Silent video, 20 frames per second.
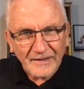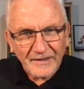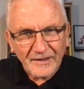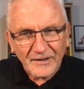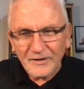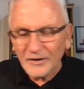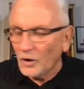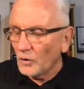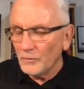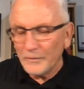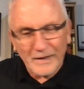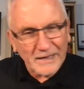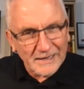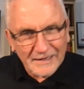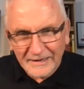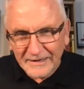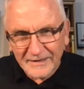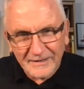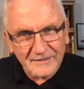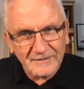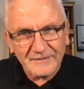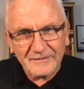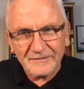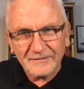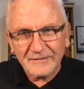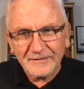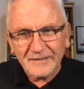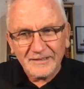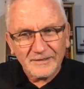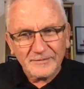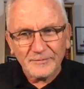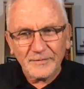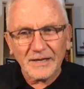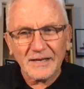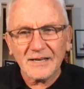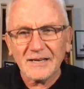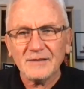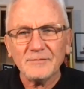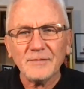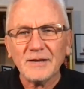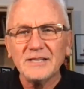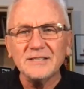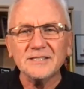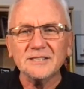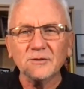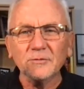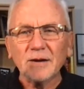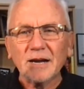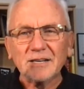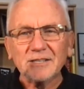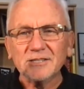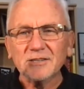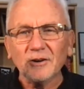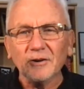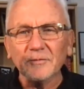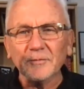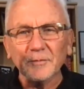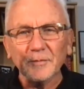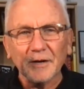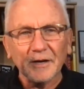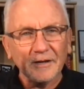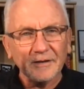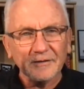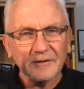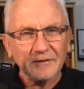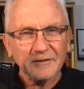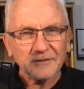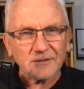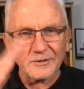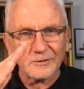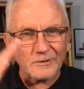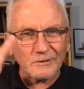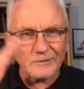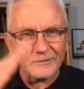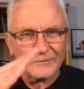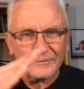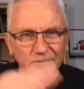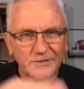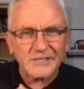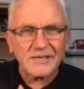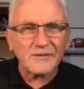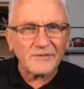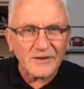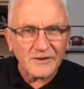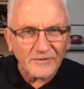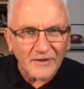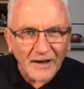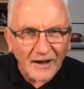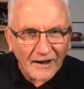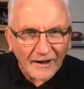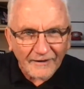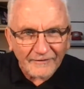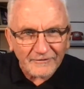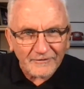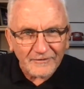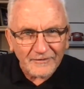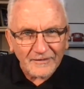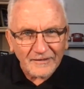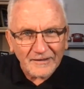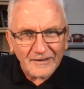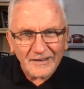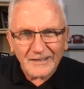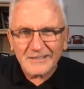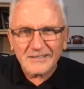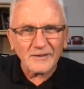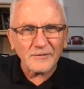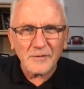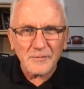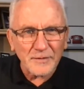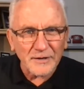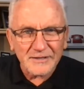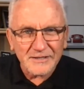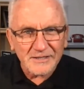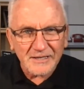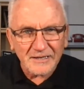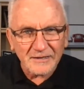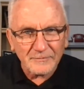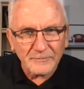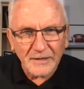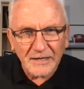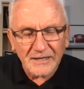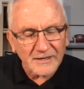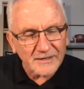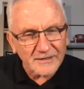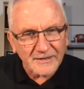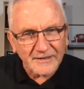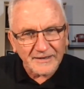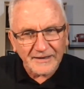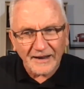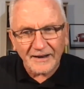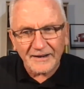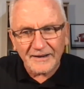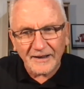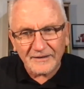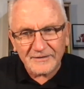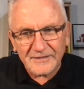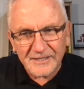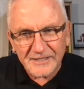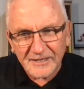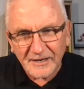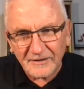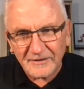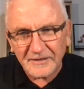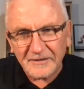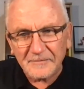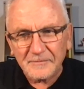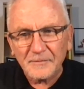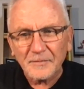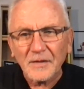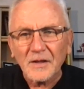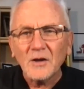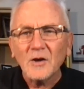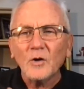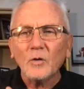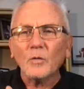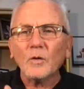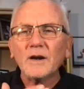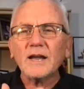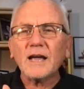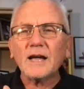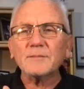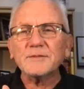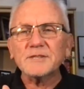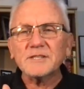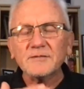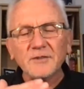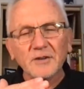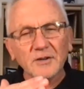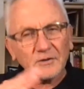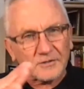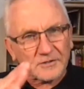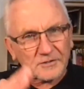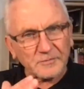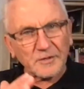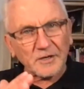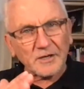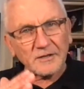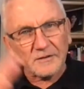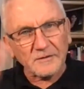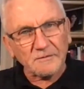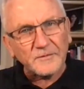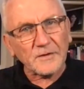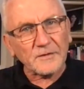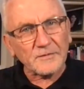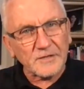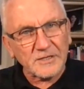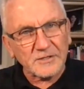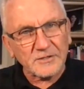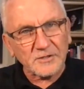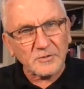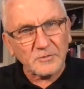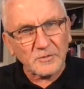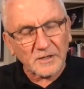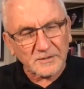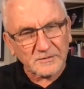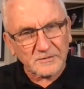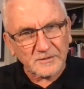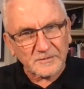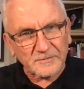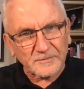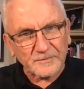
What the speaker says: No meeting. Meeting means the recs go from 100 to 75 because everybody's in a meeting and not out selling. What happens if it goes from 150 to 200?